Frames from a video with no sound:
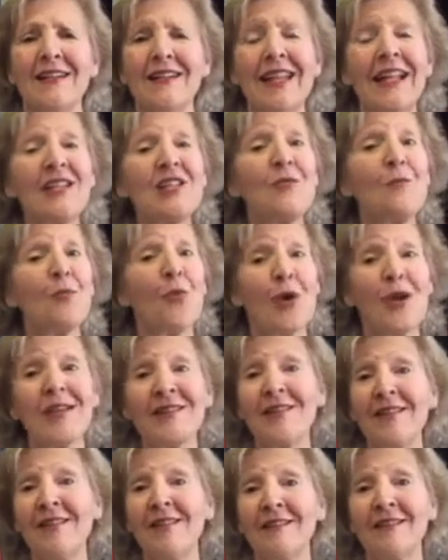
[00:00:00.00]
Let's
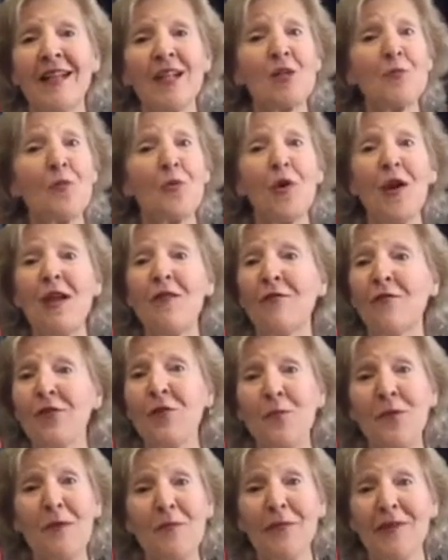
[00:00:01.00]
embrace it. Let's pray for
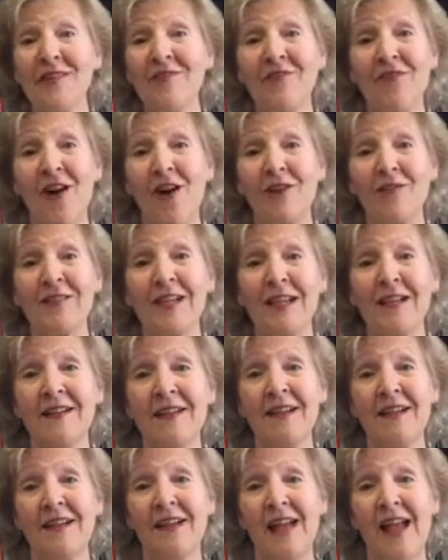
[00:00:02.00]
the people involved.
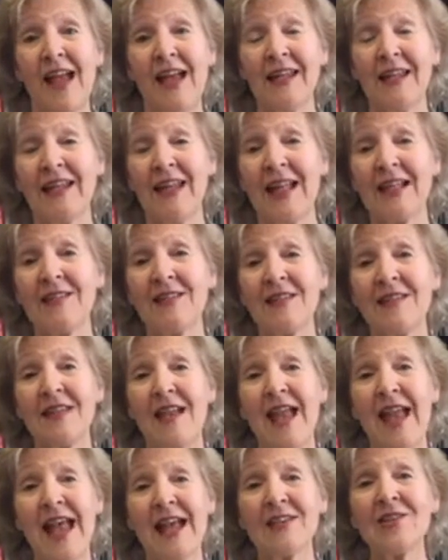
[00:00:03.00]
And let's
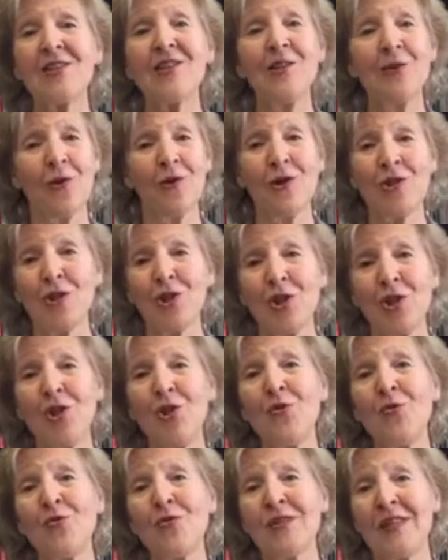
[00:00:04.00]
ask the Lord to
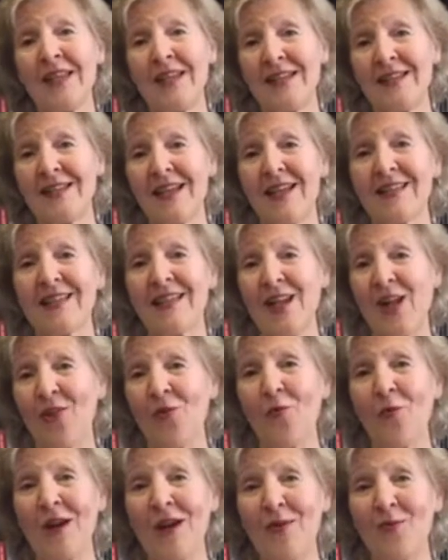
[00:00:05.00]
use this as
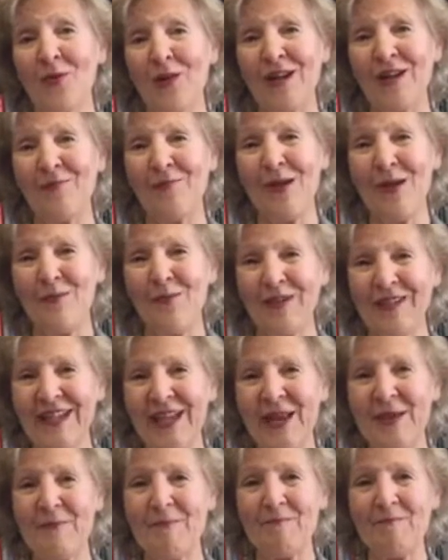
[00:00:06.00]
another way to bring people to
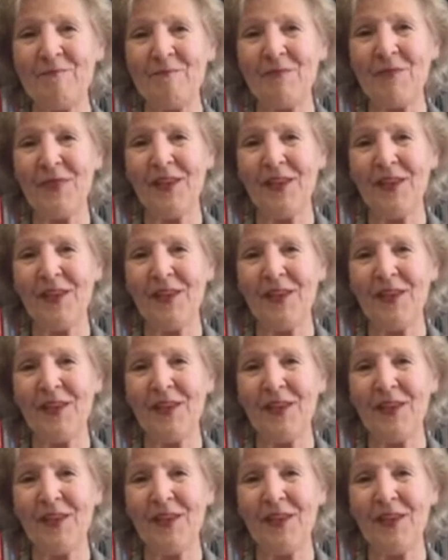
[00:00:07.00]
Him.